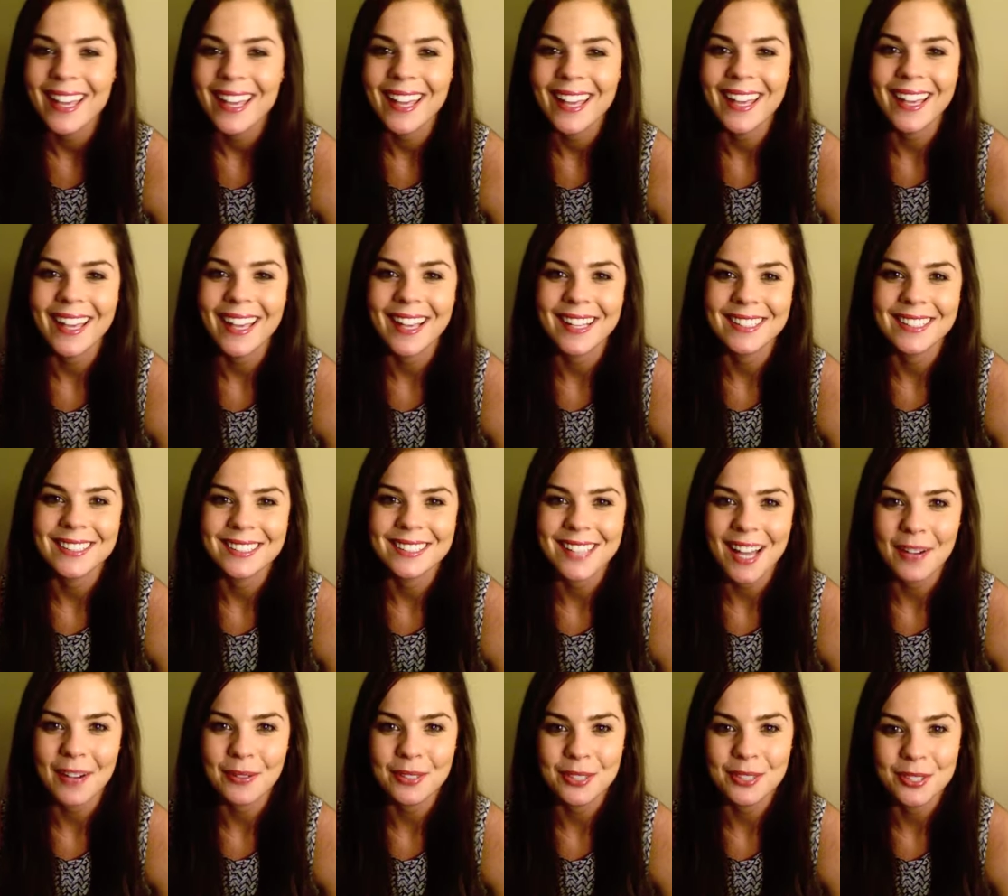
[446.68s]
And
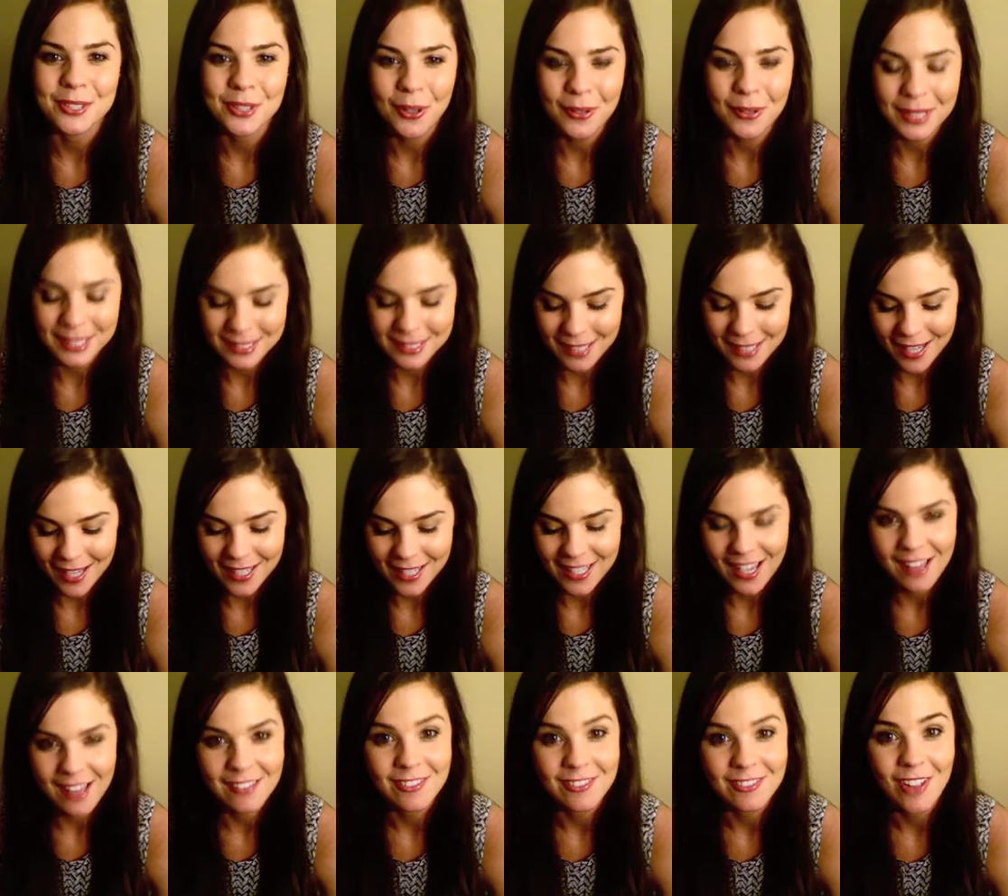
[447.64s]
that was so
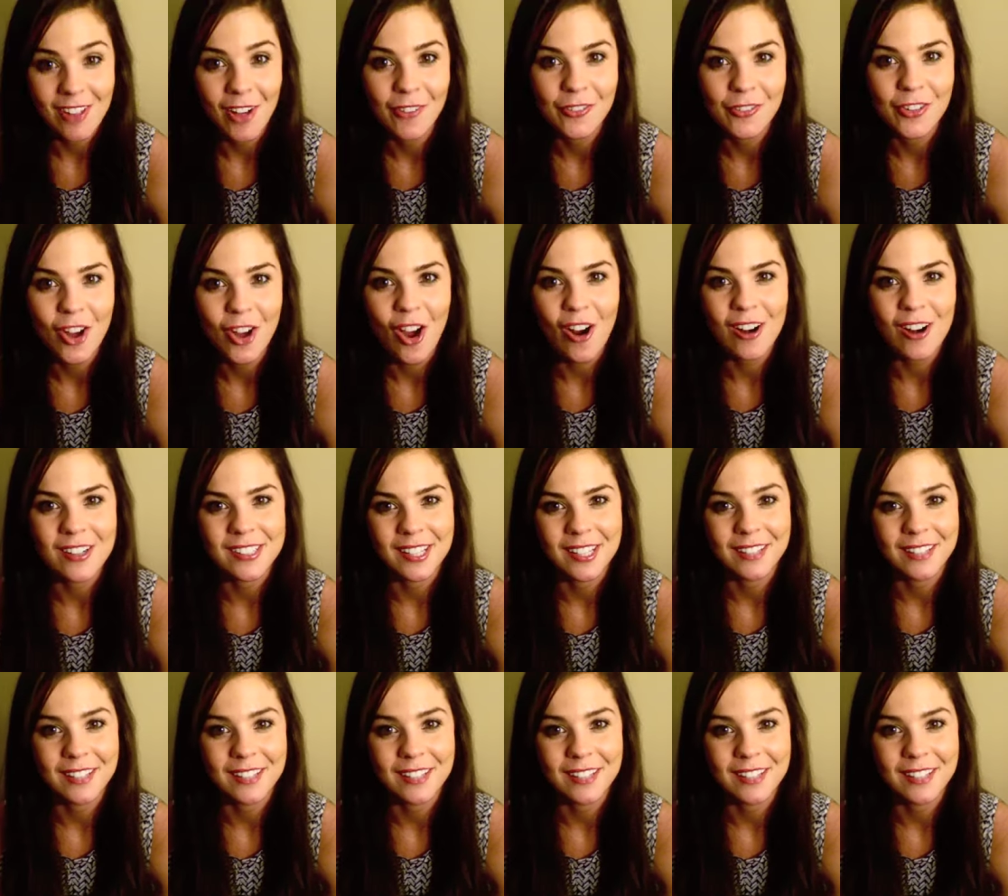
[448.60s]
exciting. I love NARS.